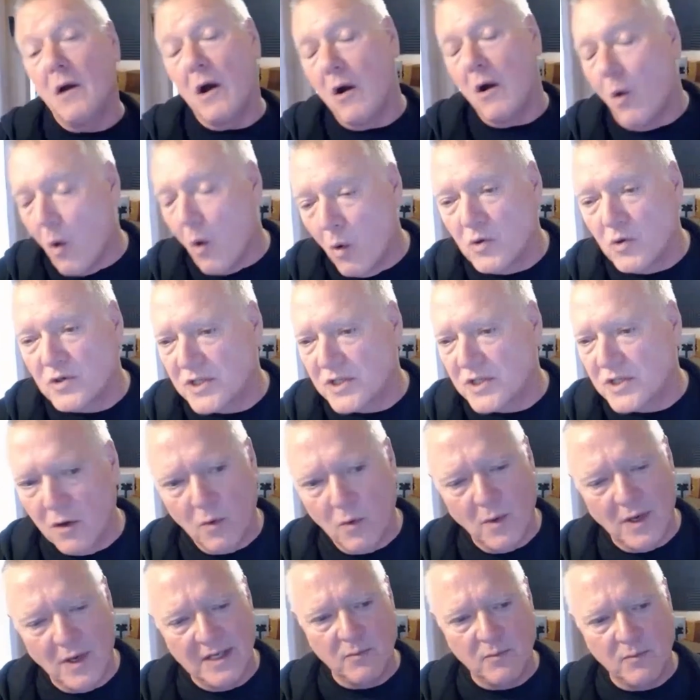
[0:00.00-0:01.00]

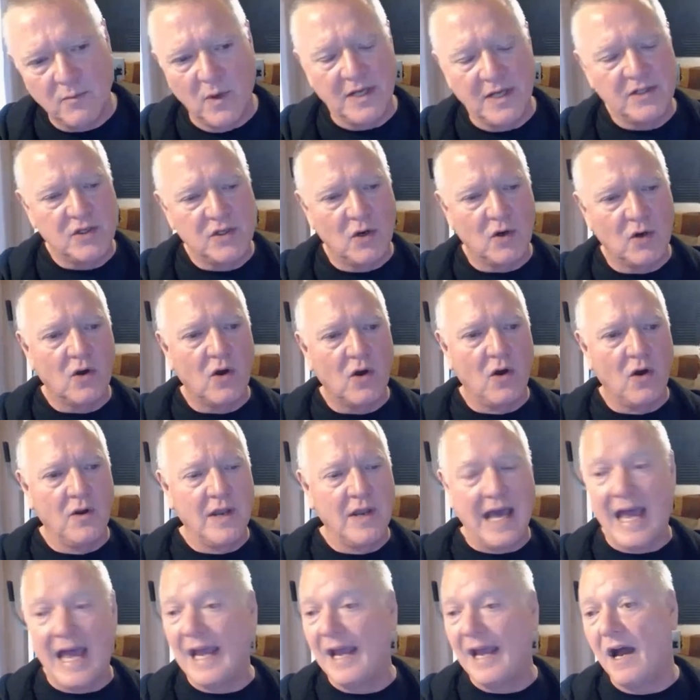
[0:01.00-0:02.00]
Also, we took
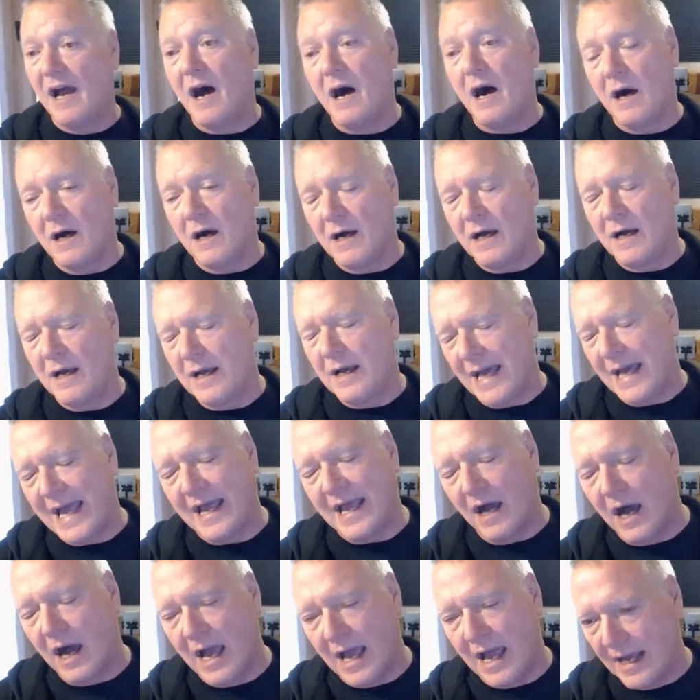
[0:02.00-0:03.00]
on
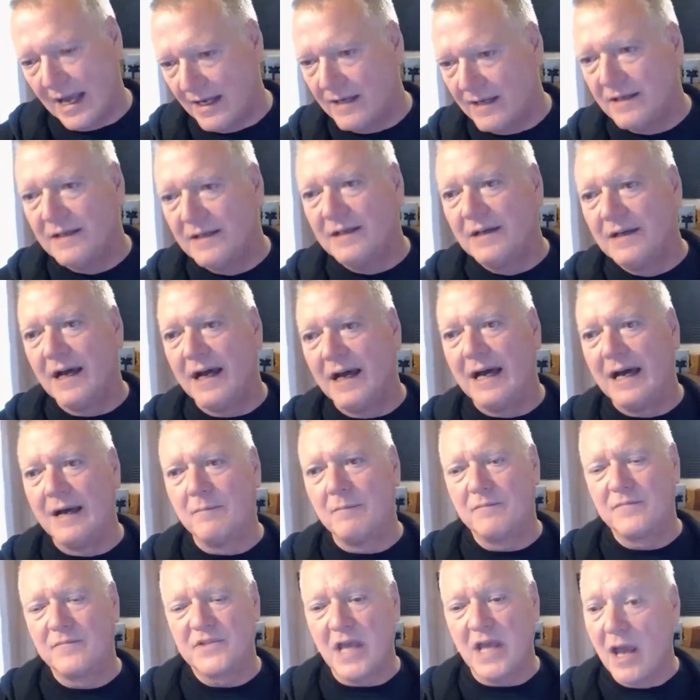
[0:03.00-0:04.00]
AI
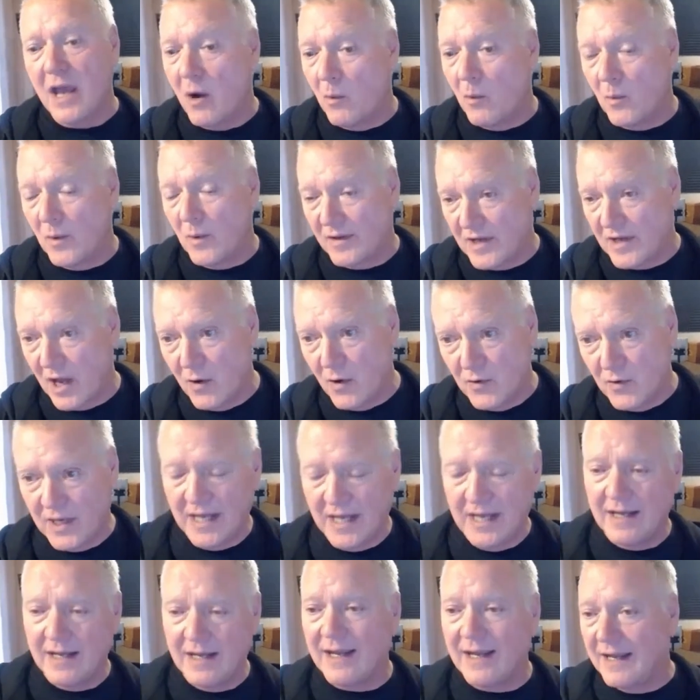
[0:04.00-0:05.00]
to help with
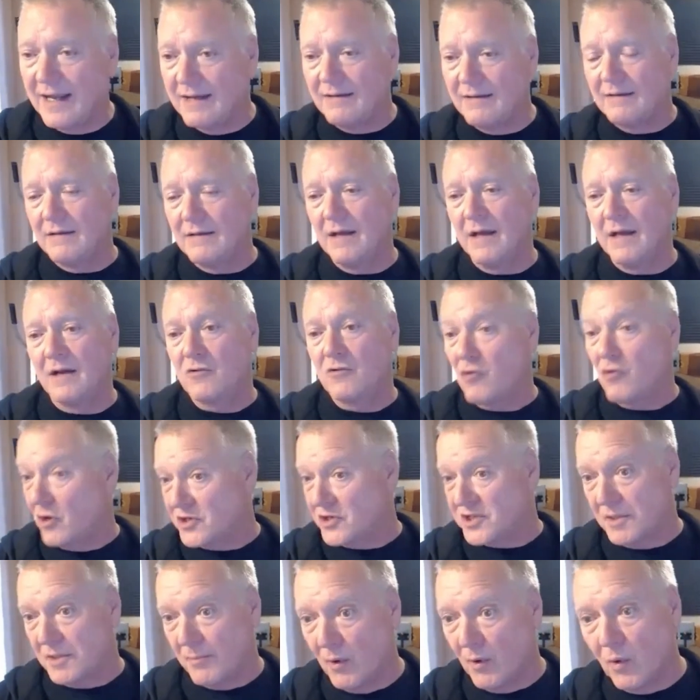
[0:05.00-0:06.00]
coding
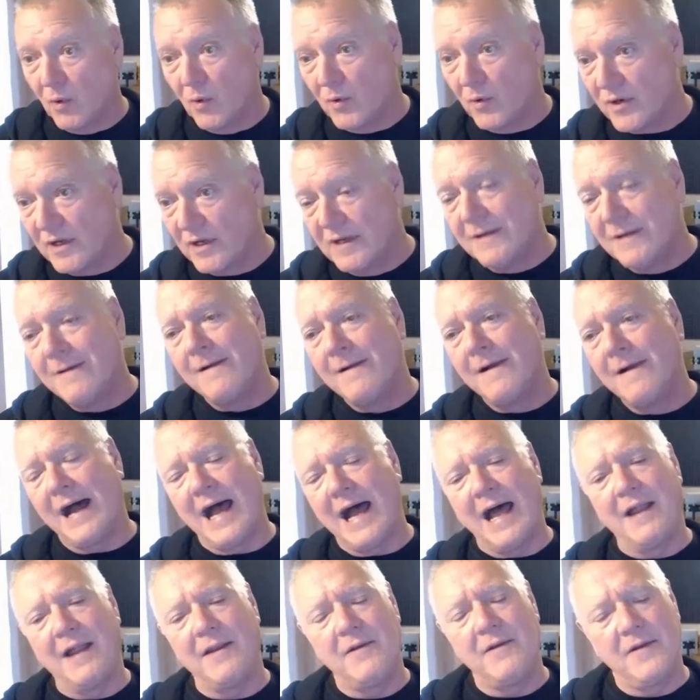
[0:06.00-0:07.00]
across the board,
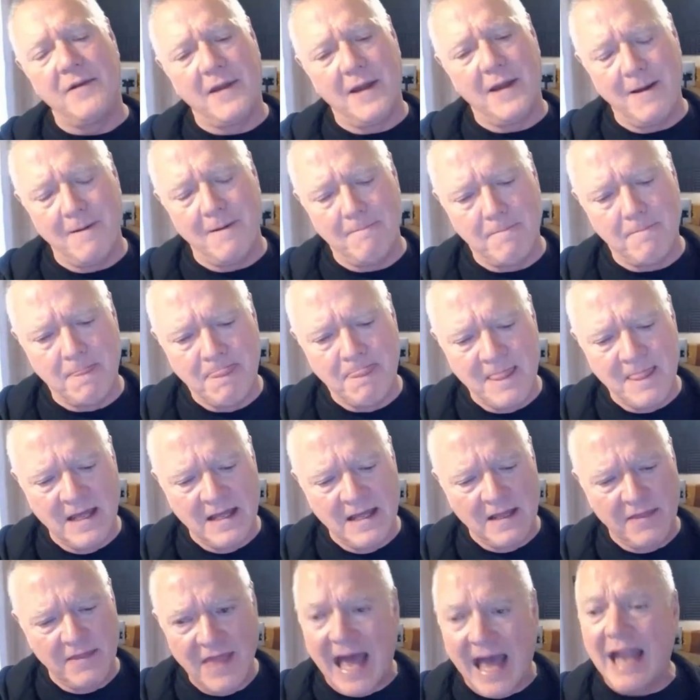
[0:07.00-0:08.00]
and
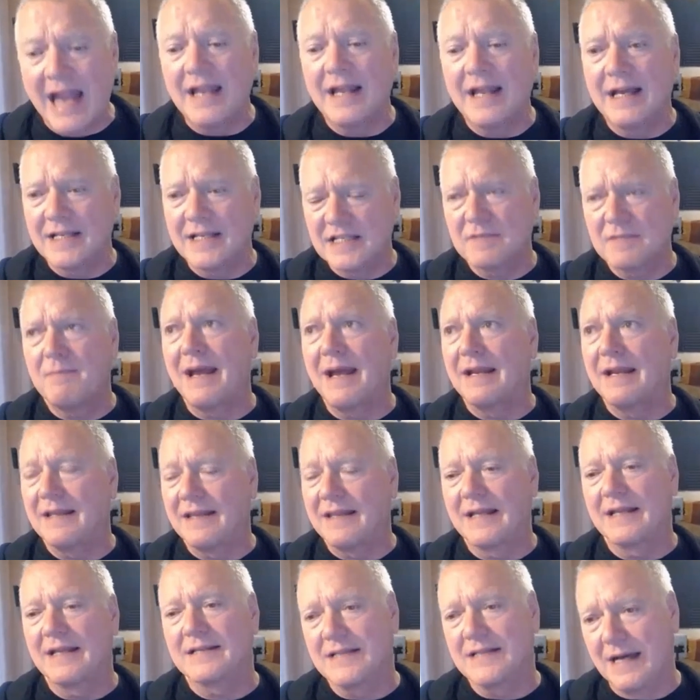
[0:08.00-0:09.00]
that has sped
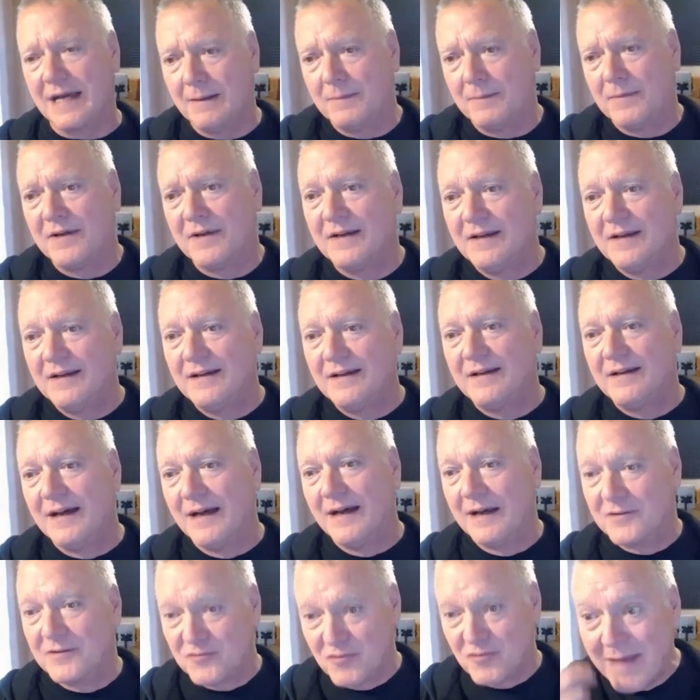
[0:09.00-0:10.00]
things up
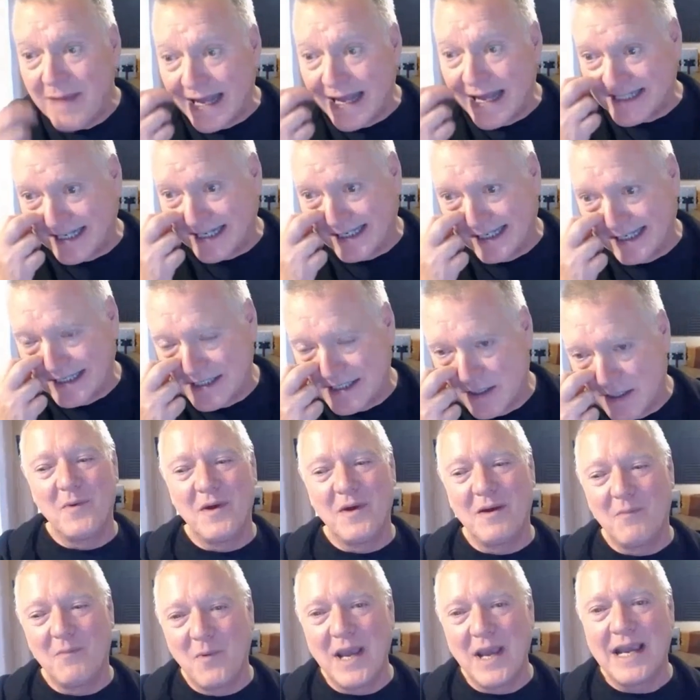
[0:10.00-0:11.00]
dramatically.
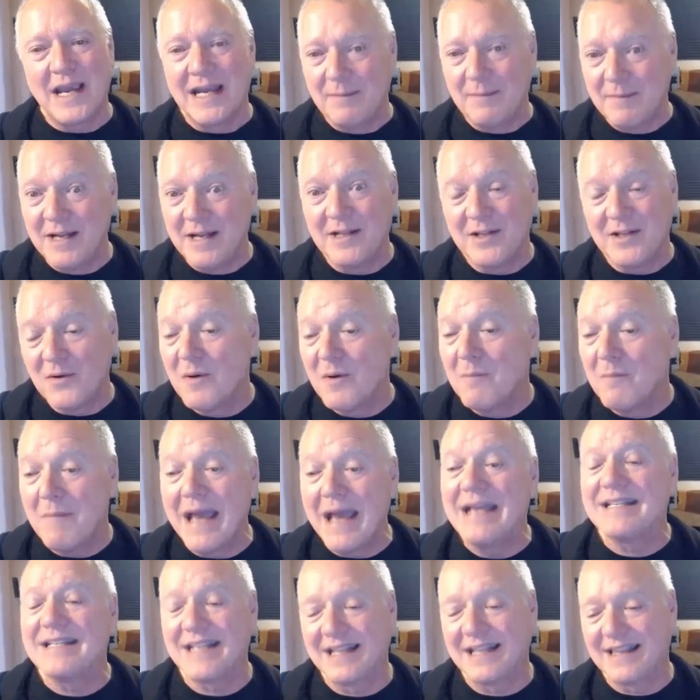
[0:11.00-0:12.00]
So we're going to be able to do
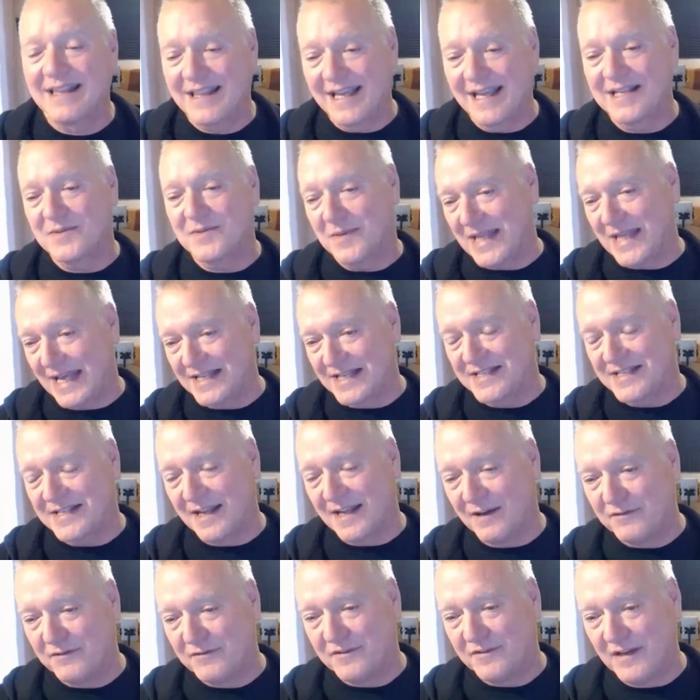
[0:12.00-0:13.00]
amazing things with that
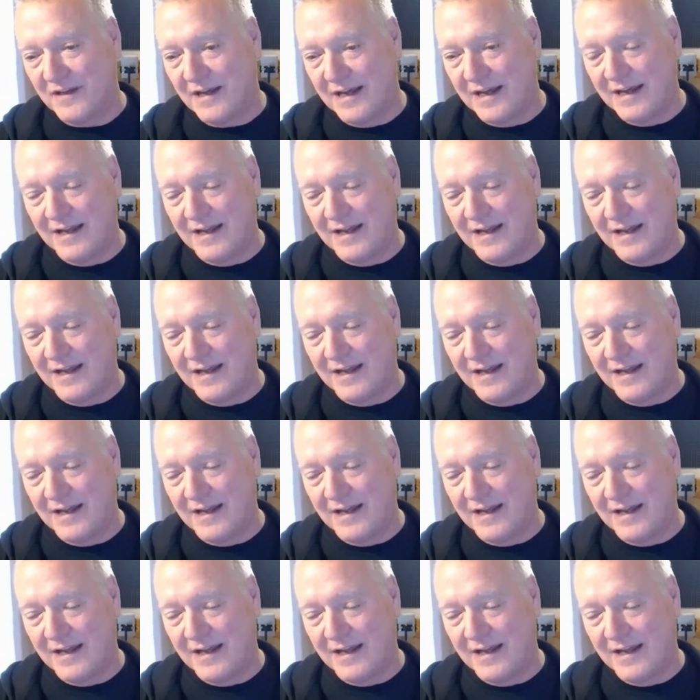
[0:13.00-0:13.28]
stuff.